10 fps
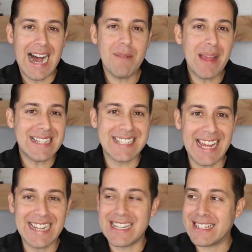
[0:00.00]
I'm not
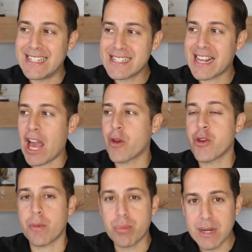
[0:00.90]
saying to discount
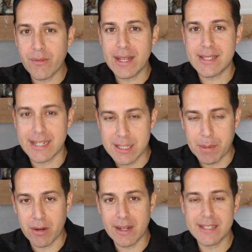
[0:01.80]
your previous
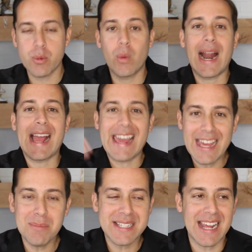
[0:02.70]
experience. What I
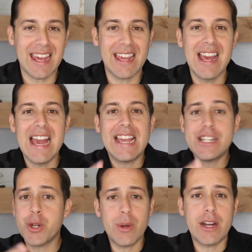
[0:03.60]
am saying
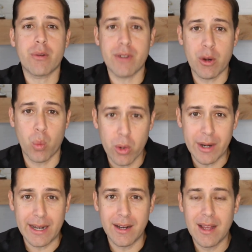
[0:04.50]
is you need to
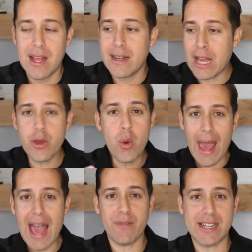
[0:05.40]
reword it. Now you
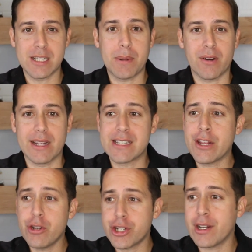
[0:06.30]
have experience and
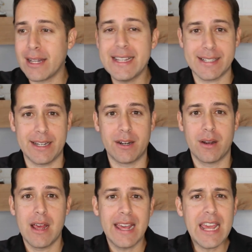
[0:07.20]
you should list it.
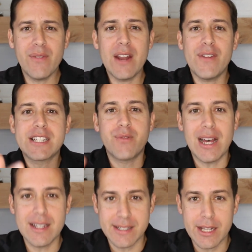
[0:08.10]
Even if it's
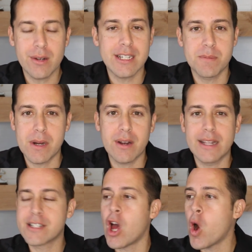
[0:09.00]
volunteer
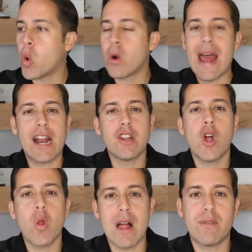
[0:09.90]
experience or at a
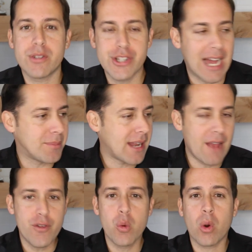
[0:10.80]
low level job,
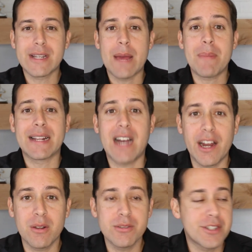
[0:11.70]
if you worked at
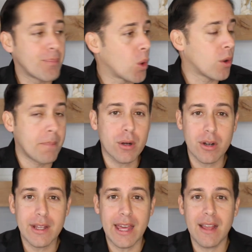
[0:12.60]
McDonald's or
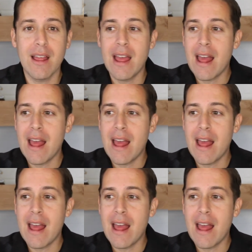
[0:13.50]
Burger King,